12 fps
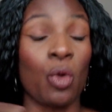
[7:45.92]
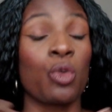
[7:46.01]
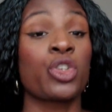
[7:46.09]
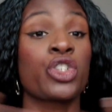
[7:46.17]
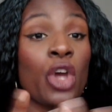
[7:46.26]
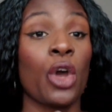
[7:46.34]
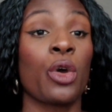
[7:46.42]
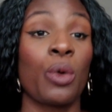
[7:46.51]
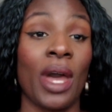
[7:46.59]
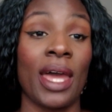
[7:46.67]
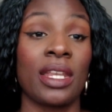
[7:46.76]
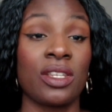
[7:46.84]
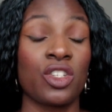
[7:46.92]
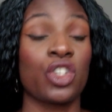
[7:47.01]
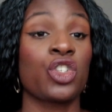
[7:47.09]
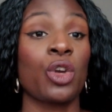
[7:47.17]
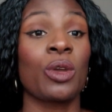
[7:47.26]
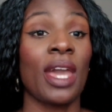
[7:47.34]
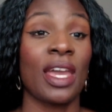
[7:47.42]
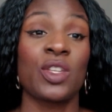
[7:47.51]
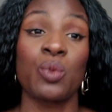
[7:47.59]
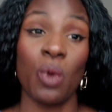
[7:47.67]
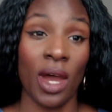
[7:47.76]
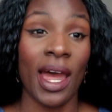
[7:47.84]
show and showcase
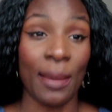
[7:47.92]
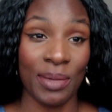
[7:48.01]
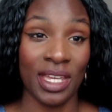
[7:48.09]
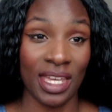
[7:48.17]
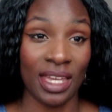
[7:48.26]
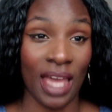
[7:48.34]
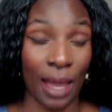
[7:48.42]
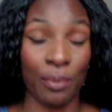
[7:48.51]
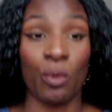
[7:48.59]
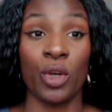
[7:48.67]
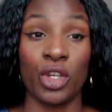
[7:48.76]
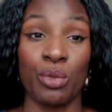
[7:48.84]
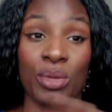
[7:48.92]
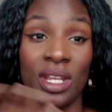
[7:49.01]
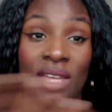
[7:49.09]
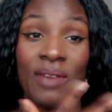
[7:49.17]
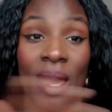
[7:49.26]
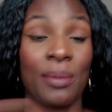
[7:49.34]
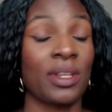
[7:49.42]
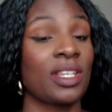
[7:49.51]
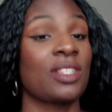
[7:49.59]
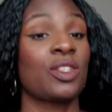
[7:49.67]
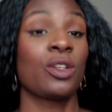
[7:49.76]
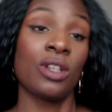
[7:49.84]
what you believe
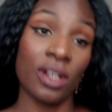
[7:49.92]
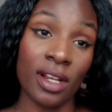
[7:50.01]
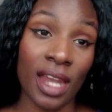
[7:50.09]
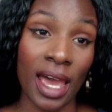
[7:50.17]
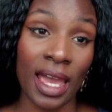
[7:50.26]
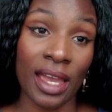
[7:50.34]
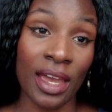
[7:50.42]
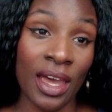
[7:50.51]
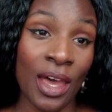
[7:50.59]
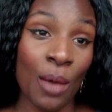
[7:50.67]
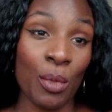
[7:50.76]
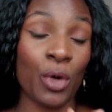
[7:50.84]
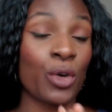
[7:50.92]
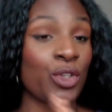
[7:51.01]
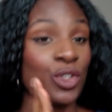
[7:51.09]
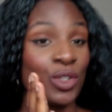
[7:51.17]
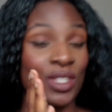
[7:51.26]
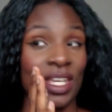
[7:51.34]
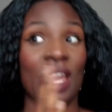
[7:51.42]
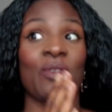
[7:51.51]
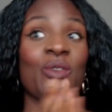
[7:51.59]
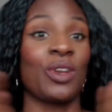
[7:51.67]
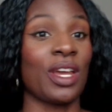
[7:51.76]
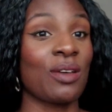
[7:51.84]
happiness to look like, because you see
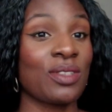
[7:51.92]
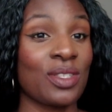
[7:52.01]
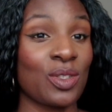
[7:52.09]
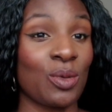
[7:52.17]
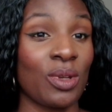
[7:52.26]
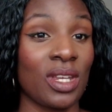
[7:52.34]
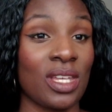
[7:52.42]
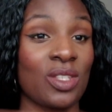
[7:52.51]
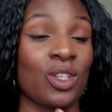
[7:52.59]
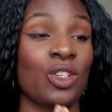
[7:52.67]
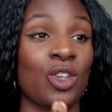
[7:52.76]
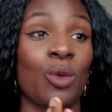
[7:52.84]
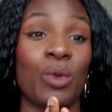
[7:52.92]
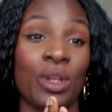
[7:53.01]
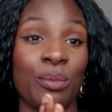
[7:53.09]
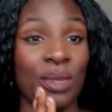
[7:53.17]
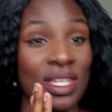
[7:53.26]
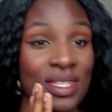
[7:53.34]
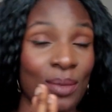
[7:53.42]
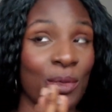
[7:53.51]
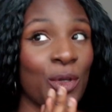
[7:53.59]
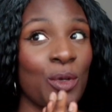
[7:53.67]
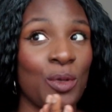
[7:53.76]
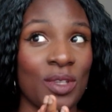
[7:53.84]
everyone else is doing it. So you don't want to be
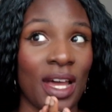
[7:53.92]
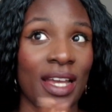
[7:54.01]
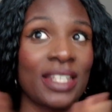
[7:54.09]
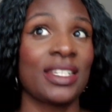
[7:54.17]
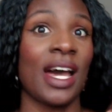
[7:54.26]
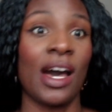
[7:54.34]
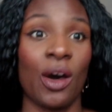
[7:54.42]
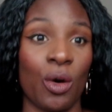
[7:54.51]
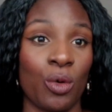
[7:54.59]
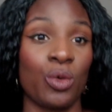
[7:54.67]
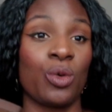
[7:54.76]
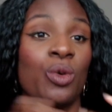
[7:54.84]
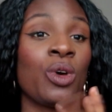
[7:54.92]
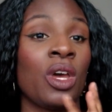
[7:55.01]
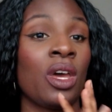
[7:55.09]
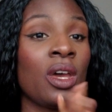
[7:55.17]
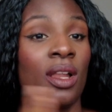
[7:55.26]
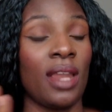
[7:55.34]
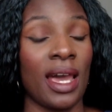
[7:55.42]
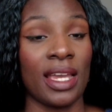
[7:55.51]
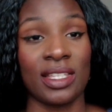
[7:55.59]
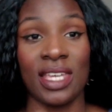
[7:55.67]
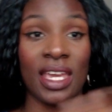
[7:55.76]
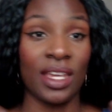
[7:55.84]
someone who's like down or
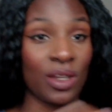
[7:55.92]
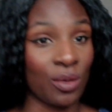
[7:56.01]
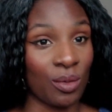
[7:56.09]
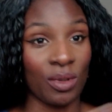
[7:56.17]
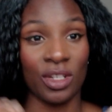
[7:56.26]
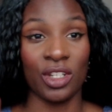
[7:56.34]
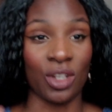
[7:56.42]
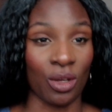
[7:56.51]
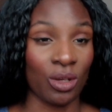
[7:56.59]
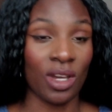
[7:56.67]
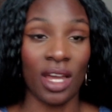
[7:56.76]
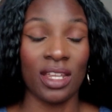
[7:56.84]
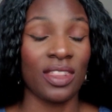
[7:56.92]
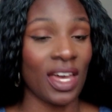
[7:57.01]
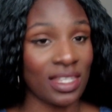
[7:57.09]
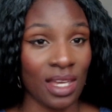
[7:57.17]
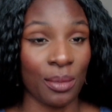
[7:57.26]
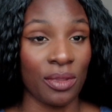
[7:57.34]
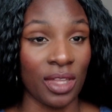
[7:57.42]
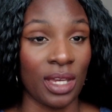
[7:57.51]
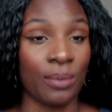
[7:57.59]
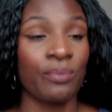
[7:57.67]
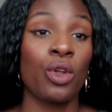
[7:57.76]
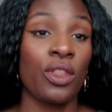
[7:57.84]
like taken up, you know, kind of that type of
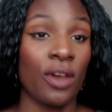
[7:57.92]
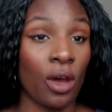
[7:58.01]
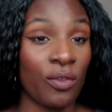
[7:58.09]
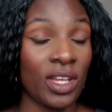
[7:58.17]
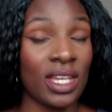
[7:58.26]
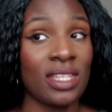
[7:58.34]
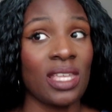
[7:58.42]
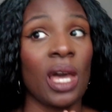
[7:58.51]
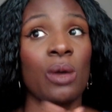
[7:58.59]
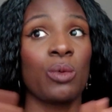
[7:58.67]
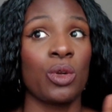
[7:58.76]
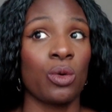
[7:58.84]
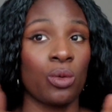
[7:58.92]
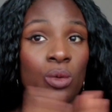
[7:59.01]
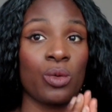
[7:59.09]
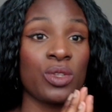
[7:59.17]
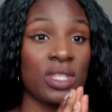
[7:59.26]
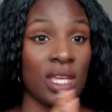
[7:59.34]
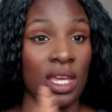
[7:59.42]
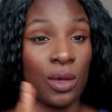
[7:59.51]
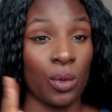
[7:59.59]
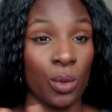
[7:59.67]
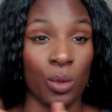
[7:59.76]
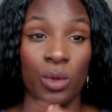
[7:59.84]
thing. But the thing is that we're not all seeing
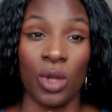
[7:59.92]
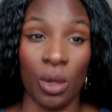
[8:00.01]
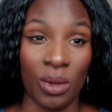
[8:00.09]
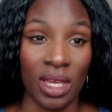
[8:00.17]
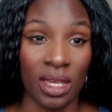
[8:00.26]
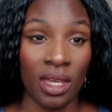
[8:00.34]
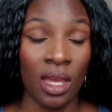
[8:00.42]
or knowing.